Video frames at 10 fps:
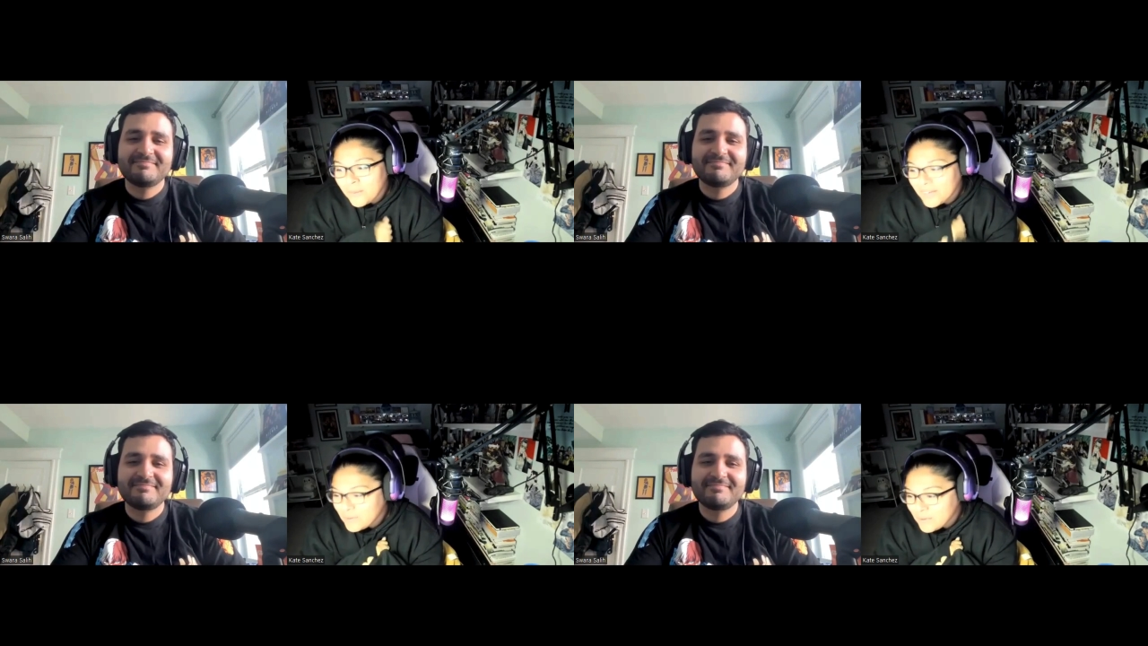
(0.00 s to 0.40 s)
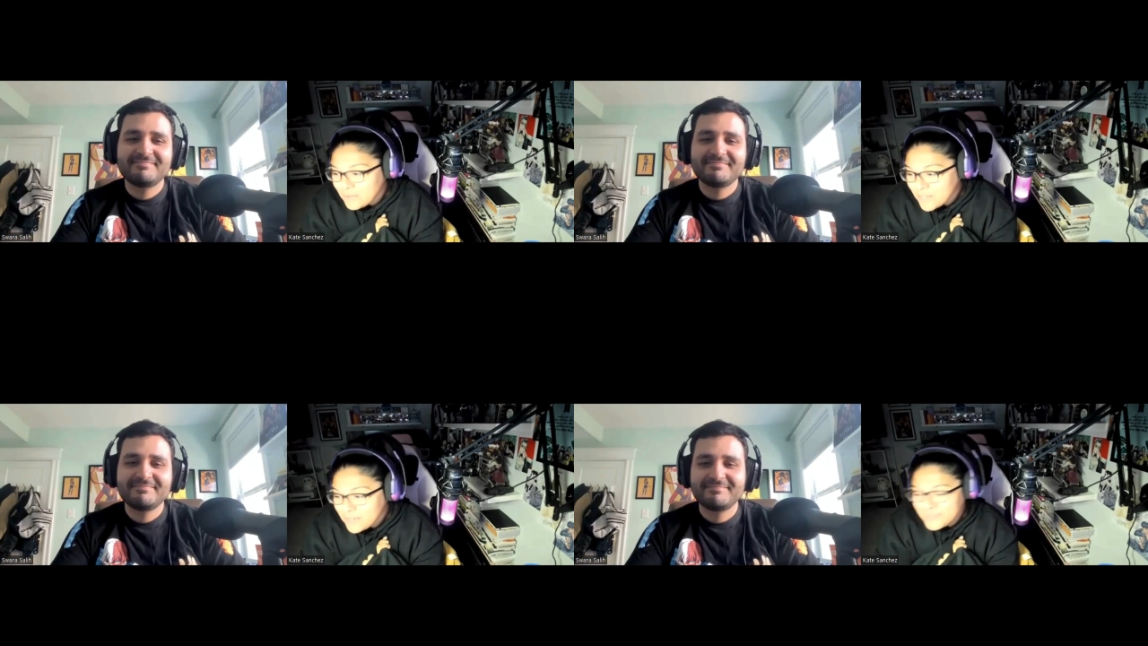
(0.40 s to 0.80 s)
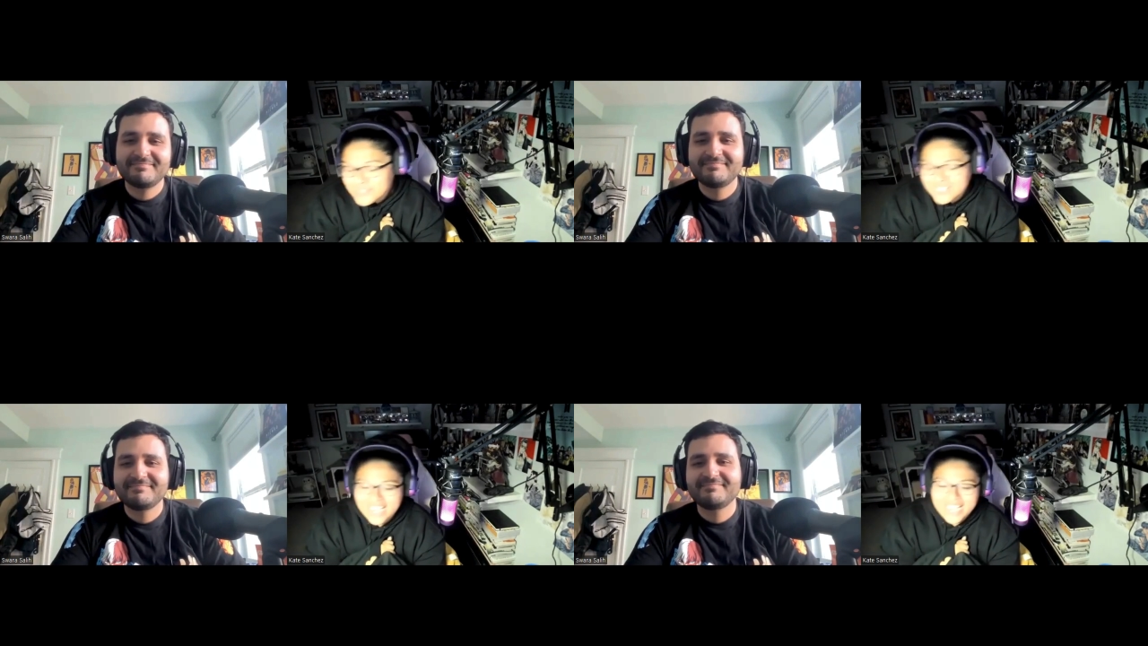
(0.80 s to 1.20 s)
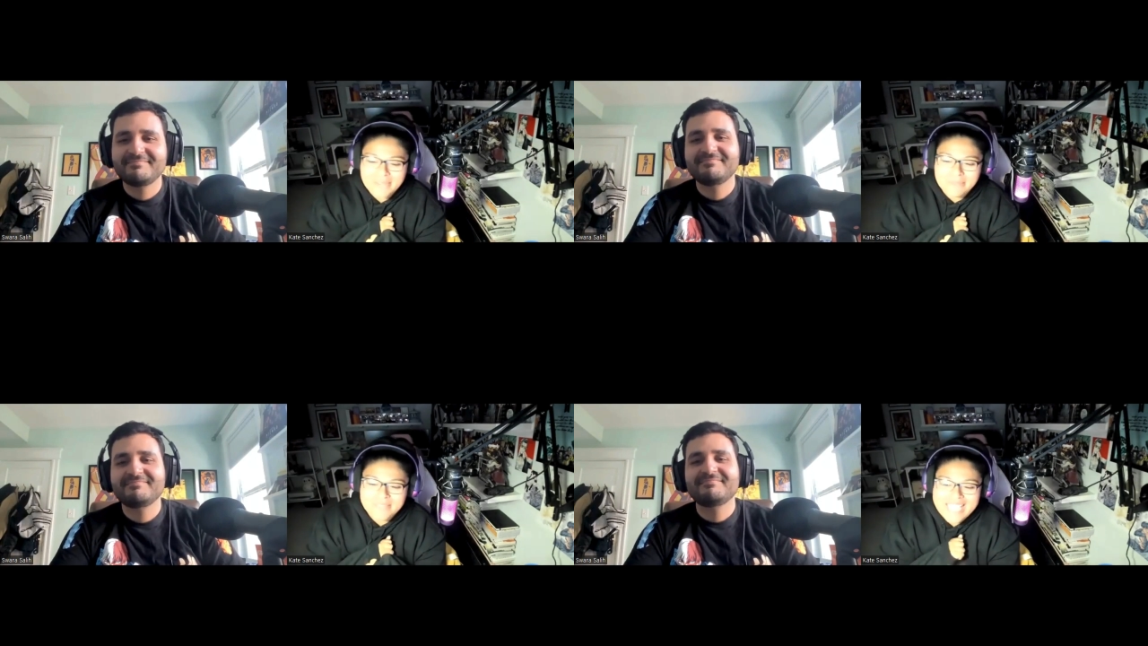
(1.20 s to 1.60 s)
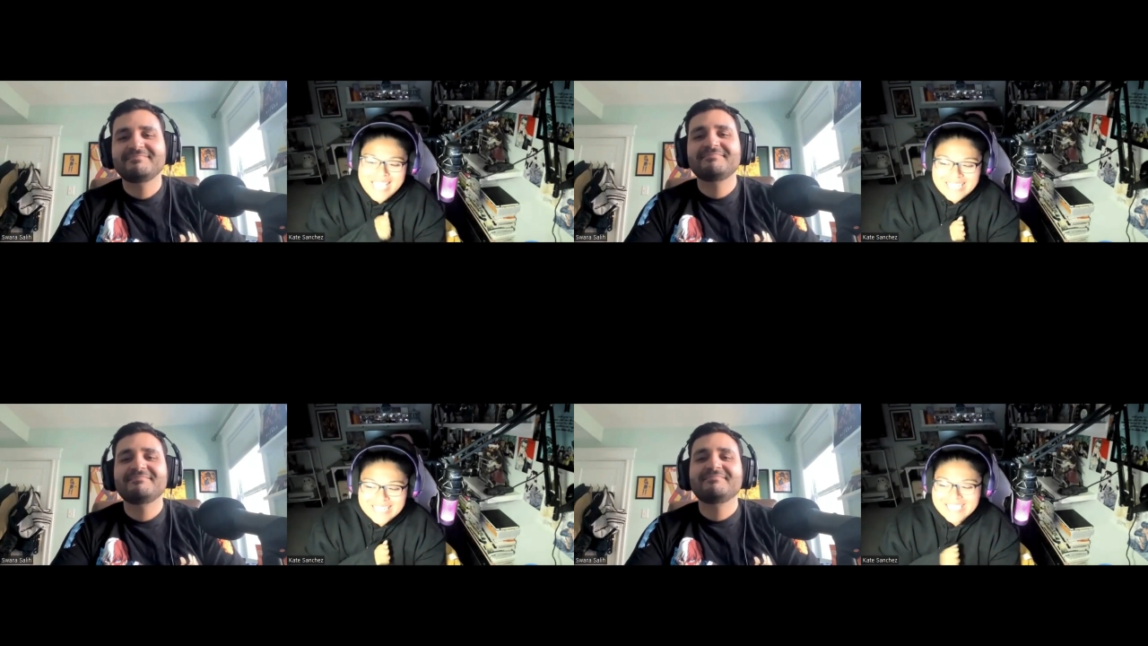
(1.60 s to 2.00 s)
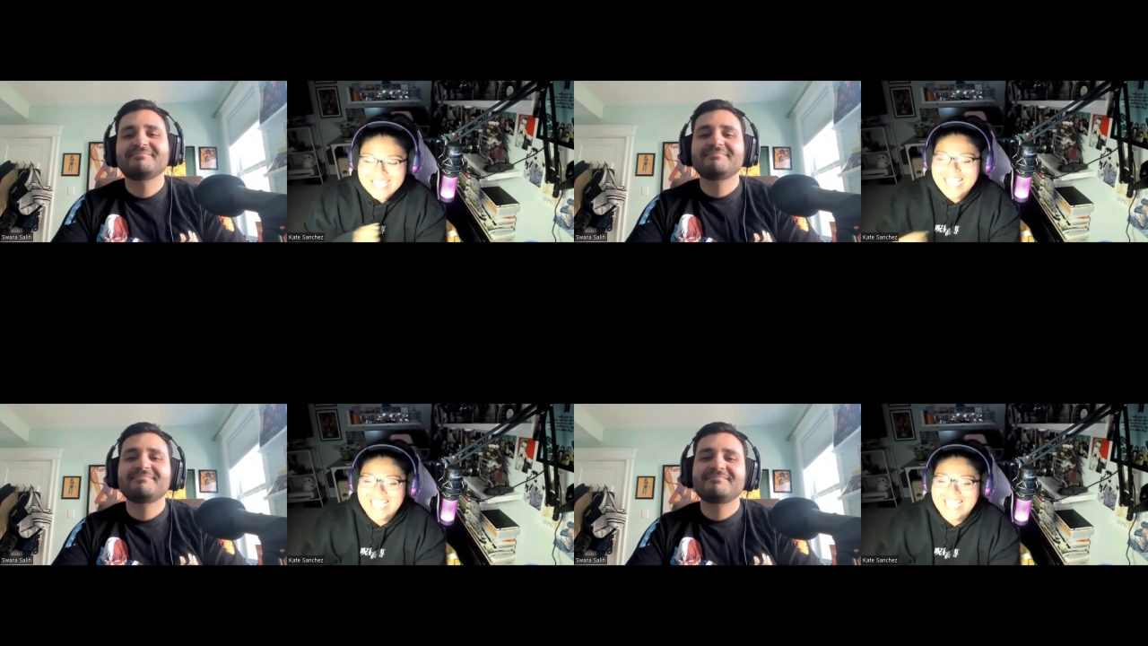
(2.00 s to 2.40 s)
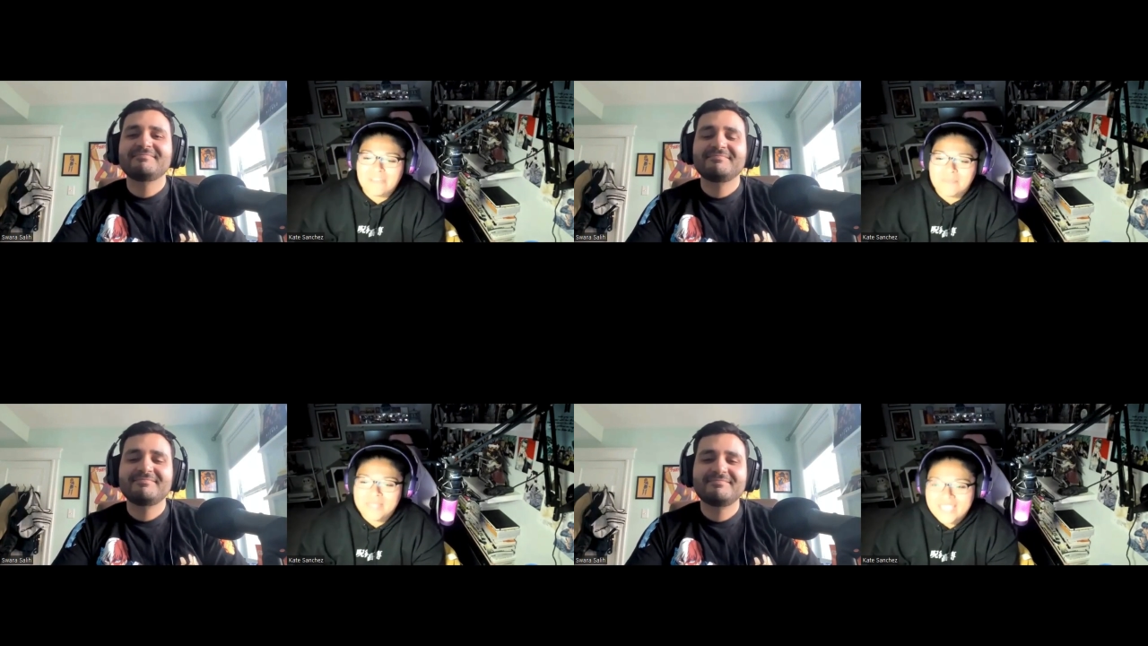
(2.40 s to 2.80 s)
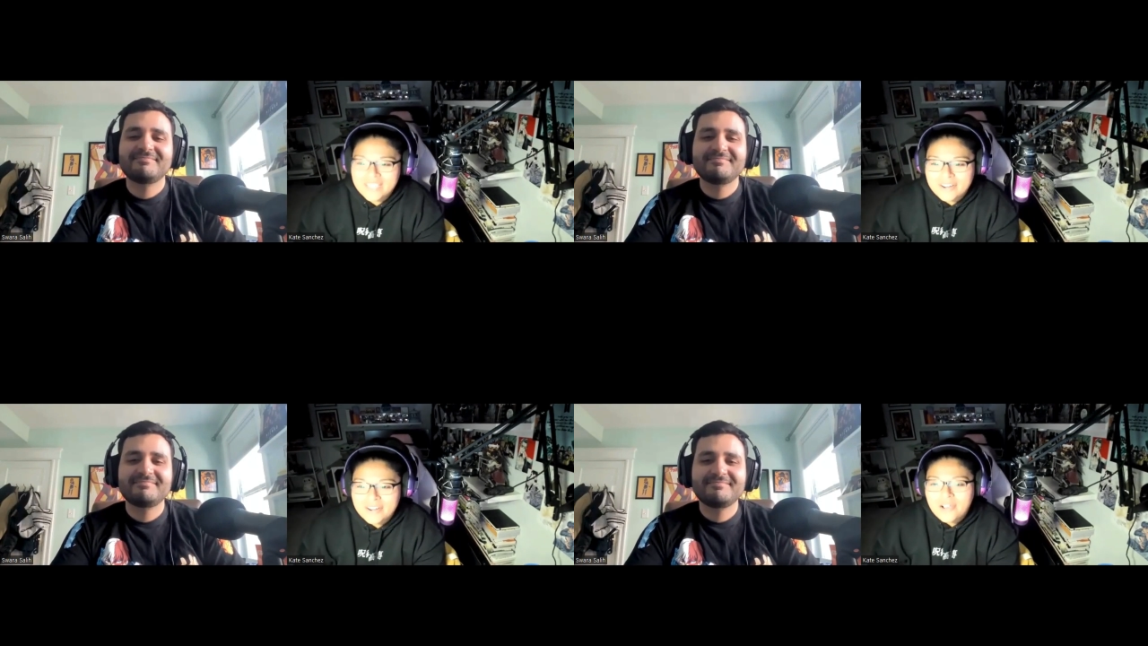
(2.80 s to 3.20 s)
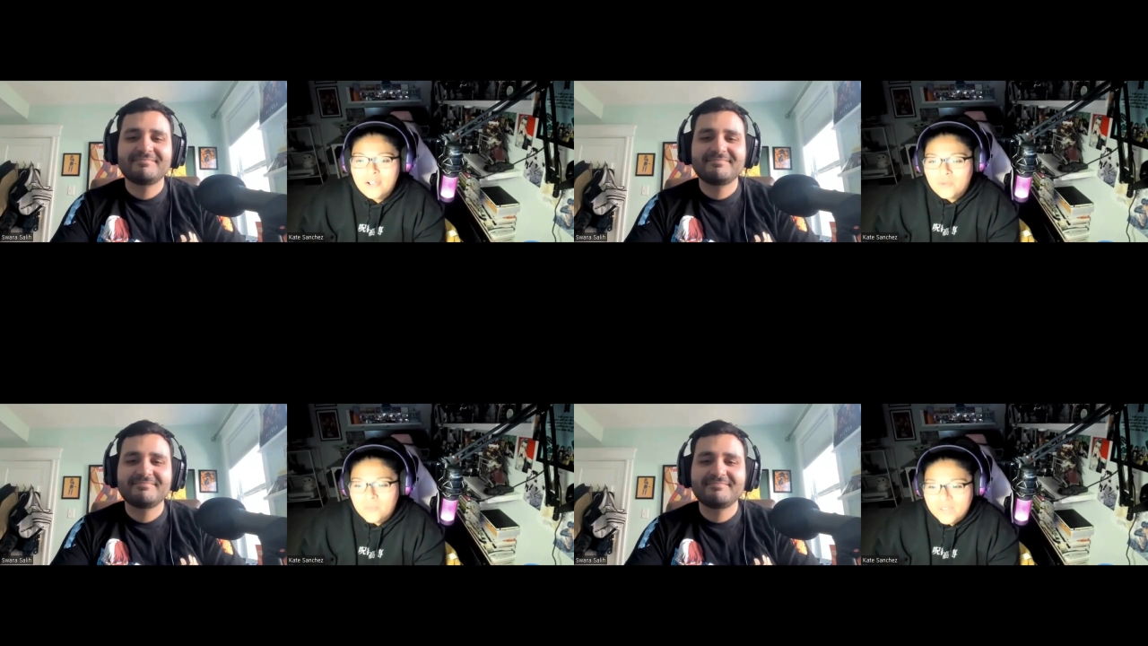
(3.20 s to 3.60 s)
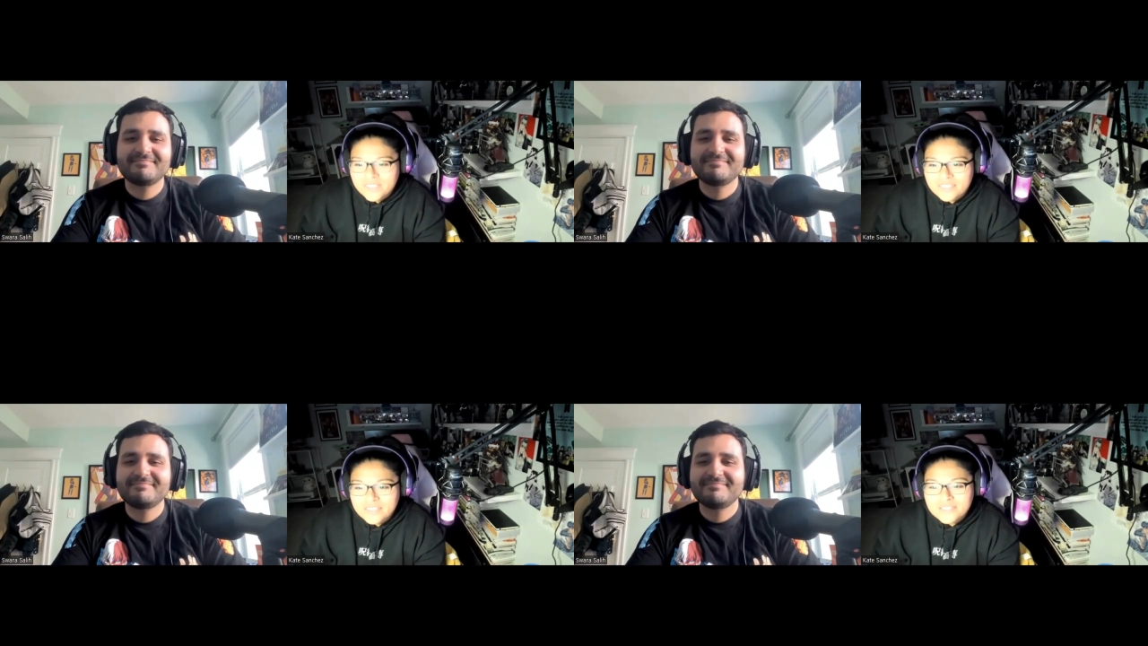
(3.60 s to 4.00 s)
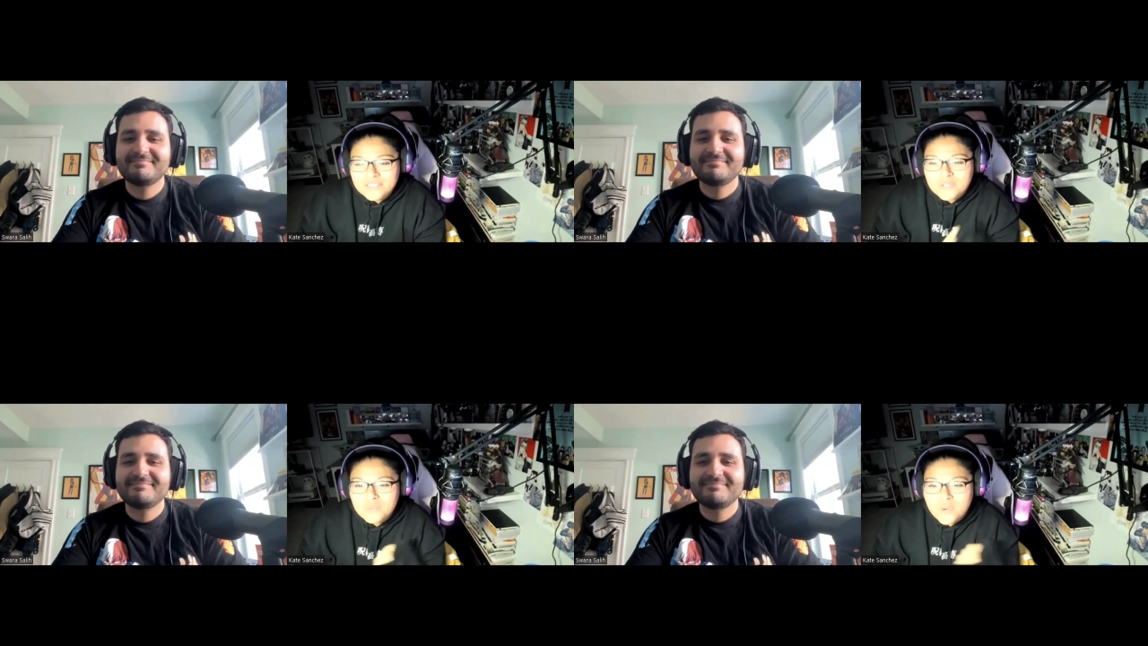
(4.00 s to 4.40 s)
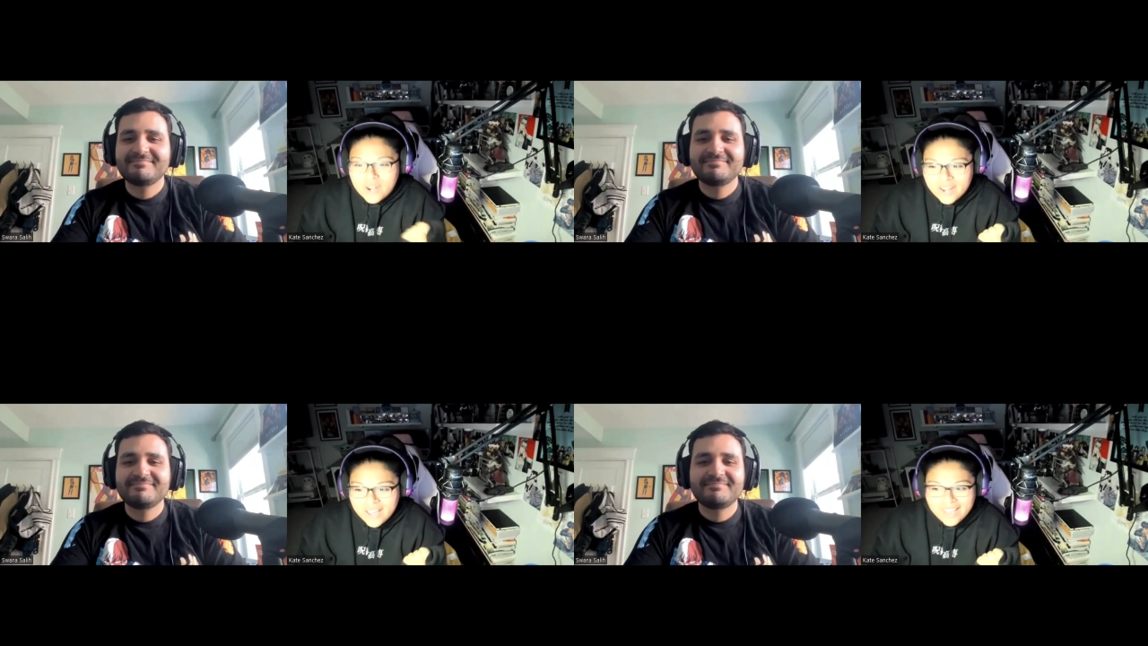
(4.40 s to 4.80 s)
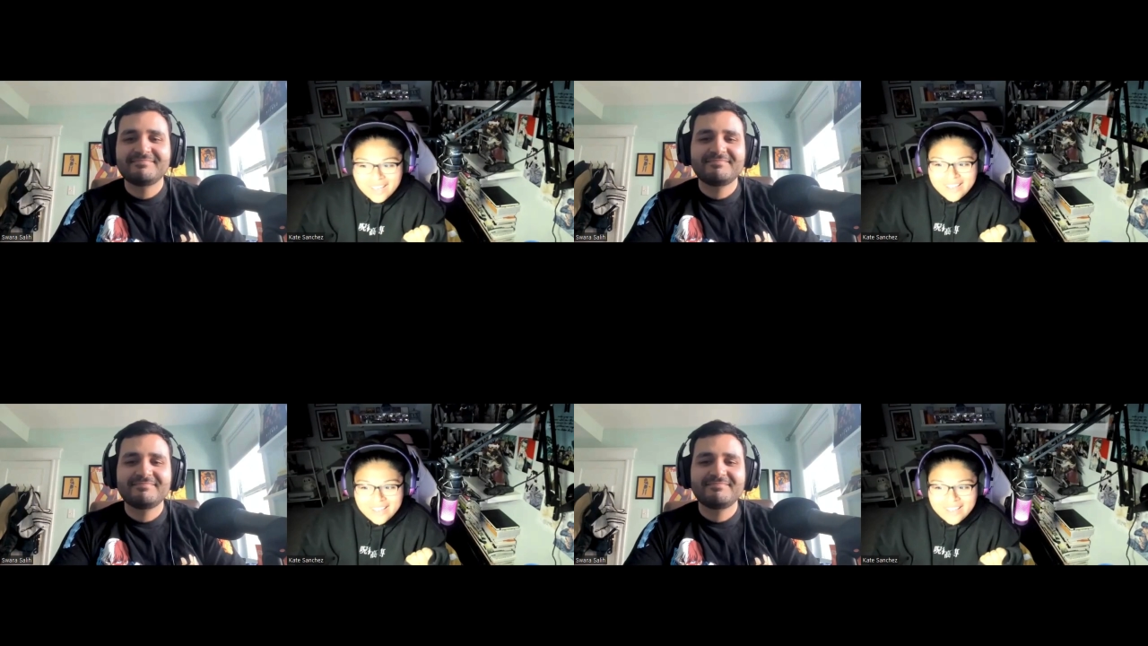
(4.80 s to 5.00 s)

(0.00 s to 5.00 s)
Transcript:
Speaker 1: Weiler Reviews. I am Kate. I am here with Swara.